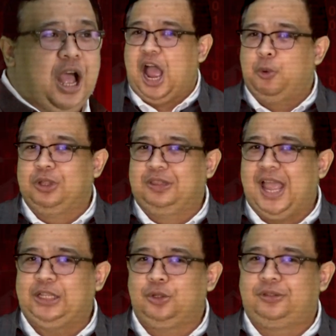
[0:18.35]
I would
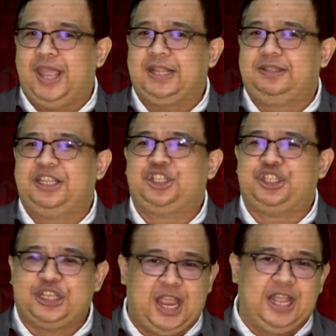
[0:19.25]
like to thank this
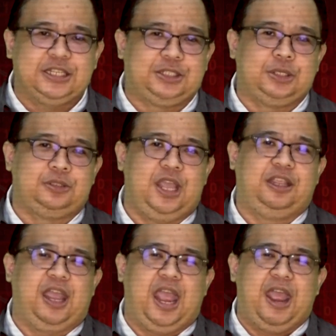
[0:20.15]
chance to
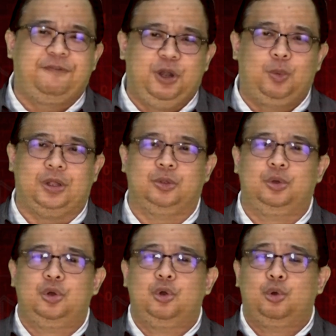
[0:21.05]
thank everyone
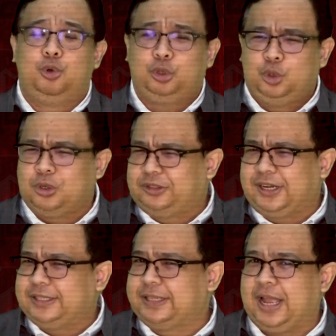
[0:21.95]
who took
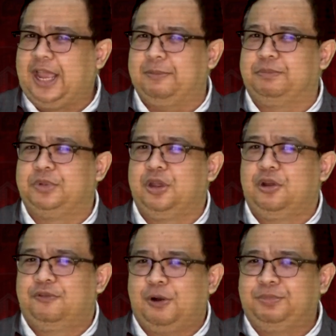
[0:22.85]
their time
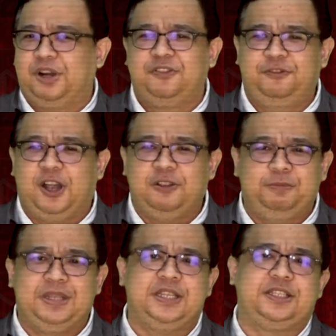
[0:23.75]
from their very
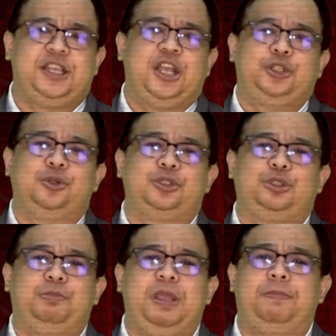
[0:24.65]
busy
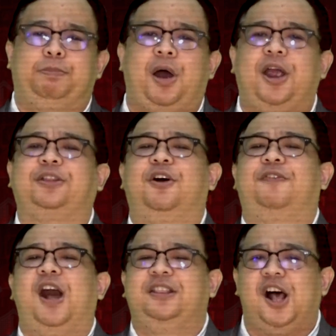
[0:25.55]
schedules to be part
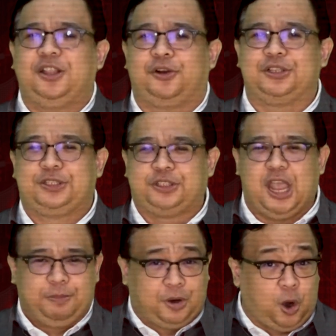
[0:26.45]
of another
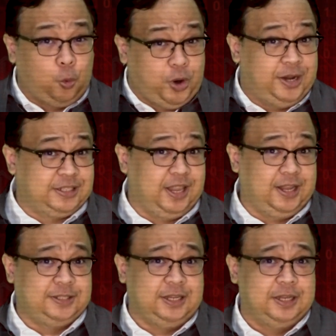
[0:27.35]
cyber awareness
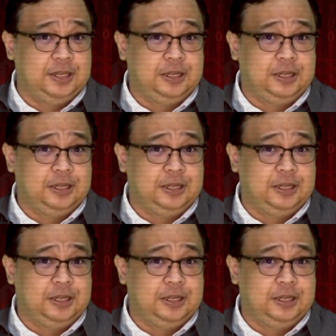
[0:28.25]
legacy.